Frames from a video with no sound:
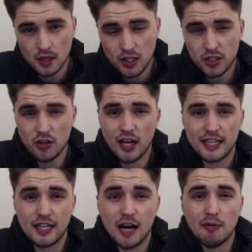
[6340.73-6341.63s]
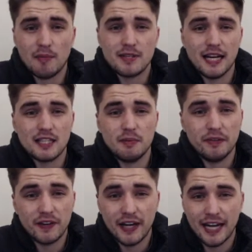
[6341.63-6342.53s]
You do like a cup upset, to be
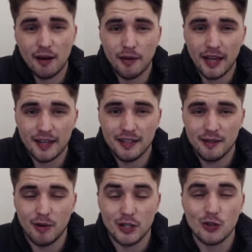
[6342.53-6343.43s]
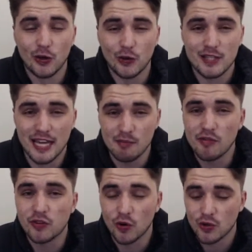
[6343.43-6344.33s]
fair, now and then. When it's not your team,
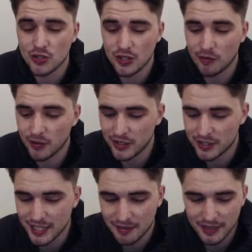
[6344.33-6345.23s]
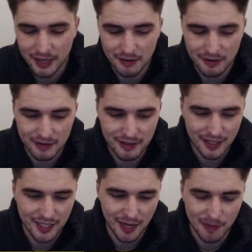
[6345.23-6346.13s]
of course. You don't want your team getting
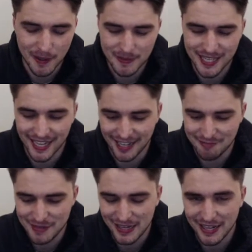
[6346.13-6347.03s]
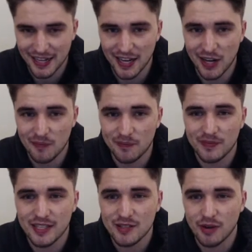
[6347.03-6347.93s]
a cup upset. But
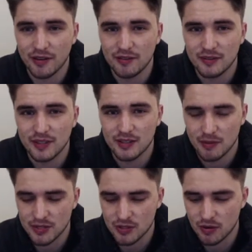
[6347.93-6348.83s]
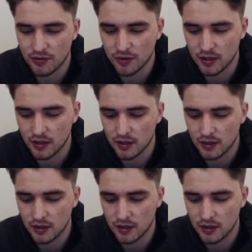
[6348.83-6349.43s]
it's quite... I suppose it's quite funny.